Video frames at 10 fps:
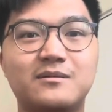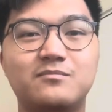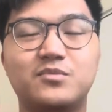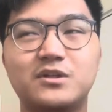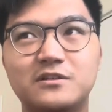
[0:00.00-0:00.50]

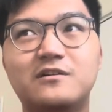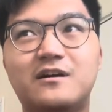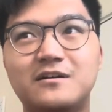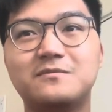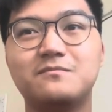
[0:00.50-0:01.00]
pretty
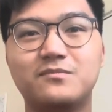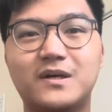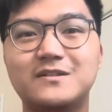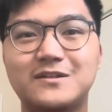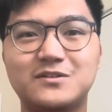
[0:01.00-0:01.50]
long, but I
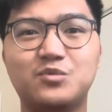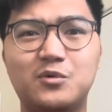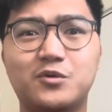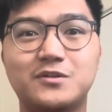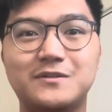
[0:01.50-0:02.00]
think it's well
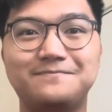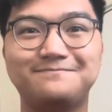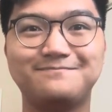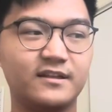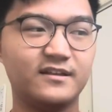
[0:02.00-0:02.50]
worth it.
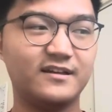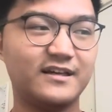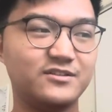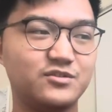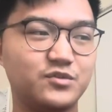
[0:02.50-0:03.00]
I
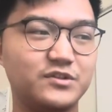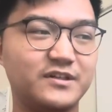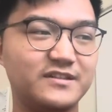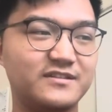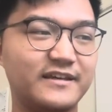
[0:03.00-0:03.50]
just
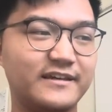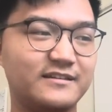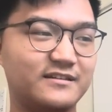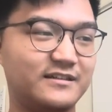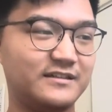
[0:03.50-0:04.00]
realized
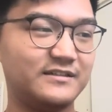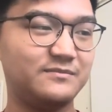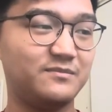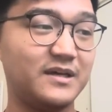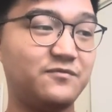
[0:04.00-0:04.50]
that
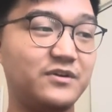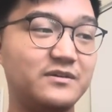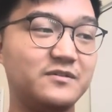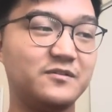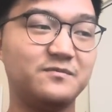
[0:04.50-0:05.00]
my
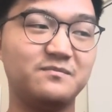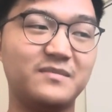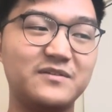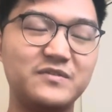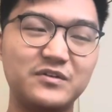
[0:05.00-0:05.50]

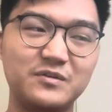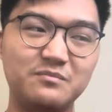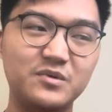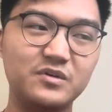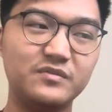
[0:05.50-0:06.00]
favorite
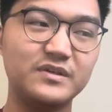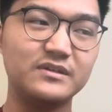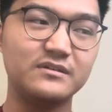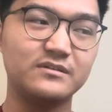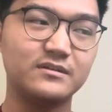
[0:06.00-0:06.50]

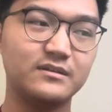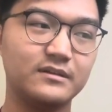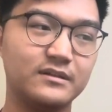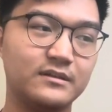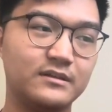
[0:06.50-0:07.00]
movie
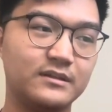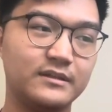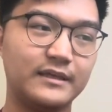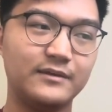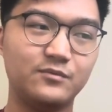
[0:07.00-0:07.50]

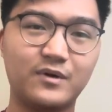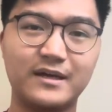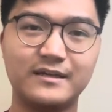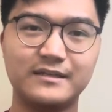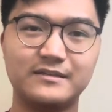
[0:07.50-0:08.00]
and
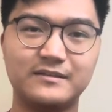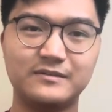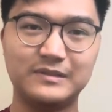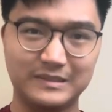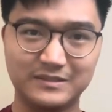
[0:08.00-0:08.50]
why
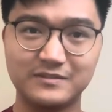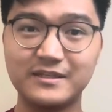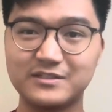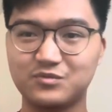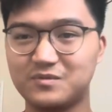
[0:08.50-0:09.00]
it
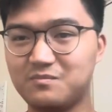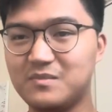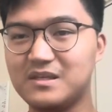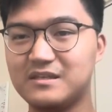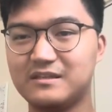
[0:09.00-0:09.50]
connects with
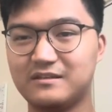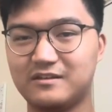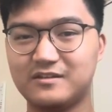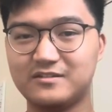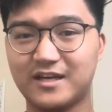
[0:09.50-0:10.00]
me
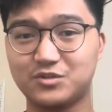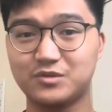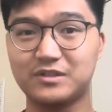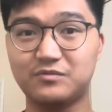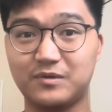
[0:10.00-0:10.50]
is
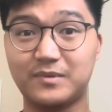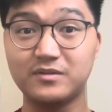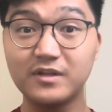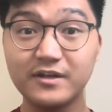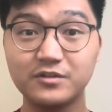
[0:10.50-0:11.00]
actually from
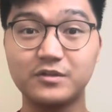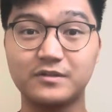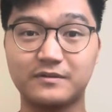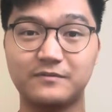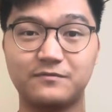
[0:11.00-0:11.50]

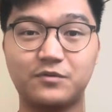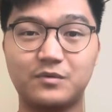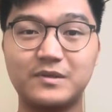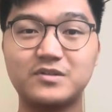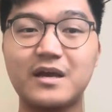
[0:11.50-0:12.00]
another form
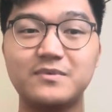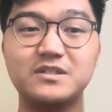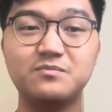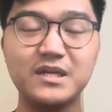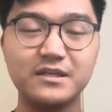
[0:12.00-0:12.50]
of Japanese
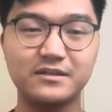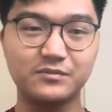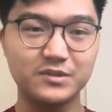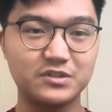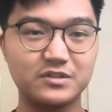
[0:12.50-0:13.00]
media,
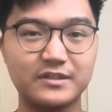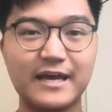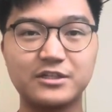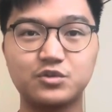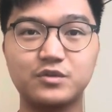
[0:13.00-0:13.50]
which is
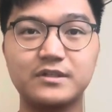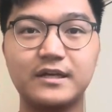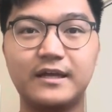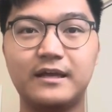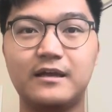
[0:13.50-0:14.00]
actually
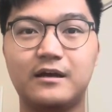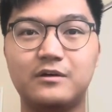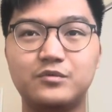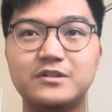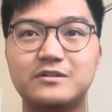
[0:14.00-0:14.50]
a
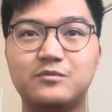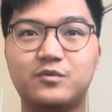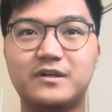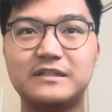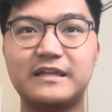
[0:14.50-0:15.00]
recent
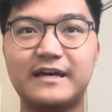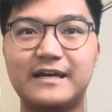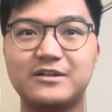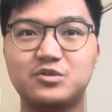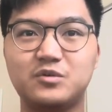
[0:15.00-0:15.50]
one that I
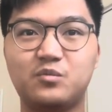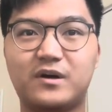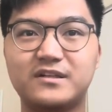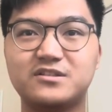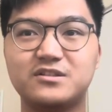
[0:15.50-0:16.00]
actually
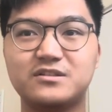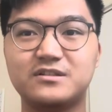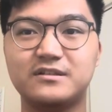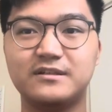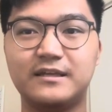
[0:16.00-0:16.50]
watched
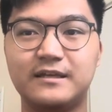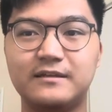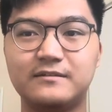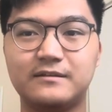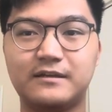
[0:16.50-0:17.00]

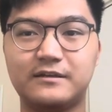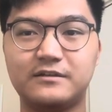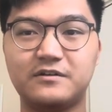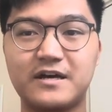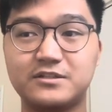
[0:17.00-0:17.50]

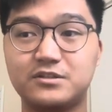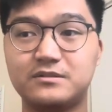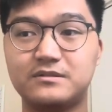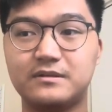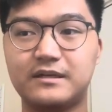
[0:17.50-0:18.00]

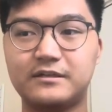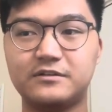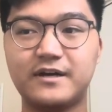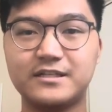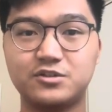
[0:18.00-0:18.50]

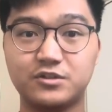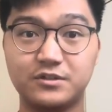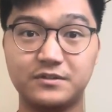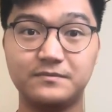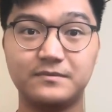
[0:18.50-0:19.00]
last
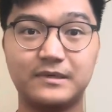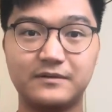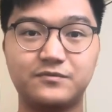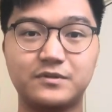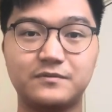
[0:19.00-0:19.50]
year
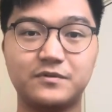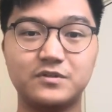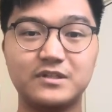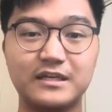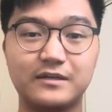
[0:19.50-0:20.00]
for the
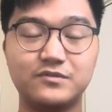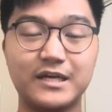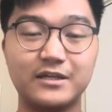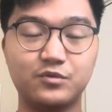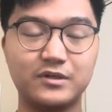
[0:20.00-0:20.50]
first day of
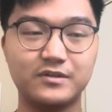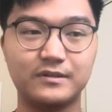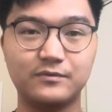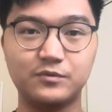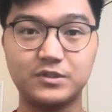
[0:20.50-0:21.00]
January,
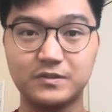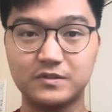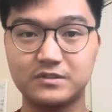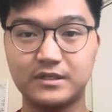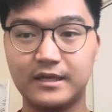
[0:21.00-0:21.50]
which
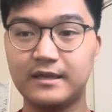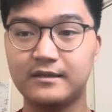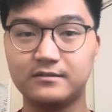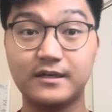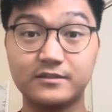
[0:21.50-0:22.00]
is
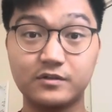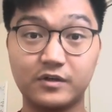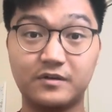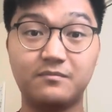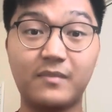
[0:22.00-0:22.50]

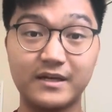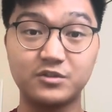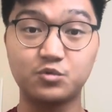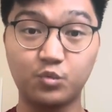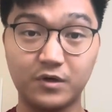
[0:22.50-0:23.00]
Godzilla
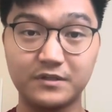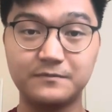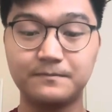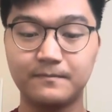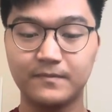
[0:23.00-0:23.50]
minus one.
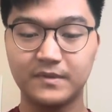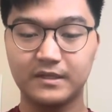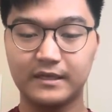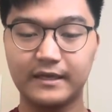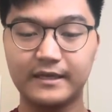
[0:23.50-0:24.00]

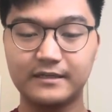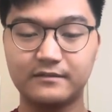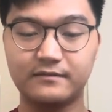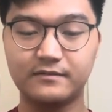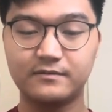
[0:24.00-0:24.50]

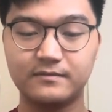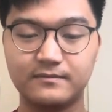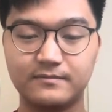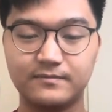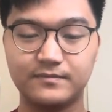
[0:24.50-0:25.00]
And
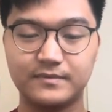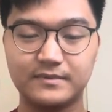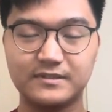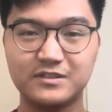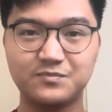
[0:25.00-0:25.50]

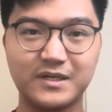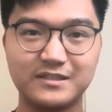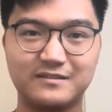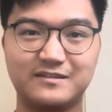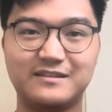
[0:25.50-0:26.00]

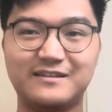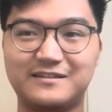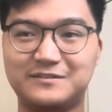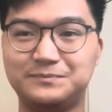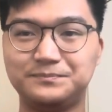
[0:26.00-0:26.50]
despite
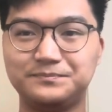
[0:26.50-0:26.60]
the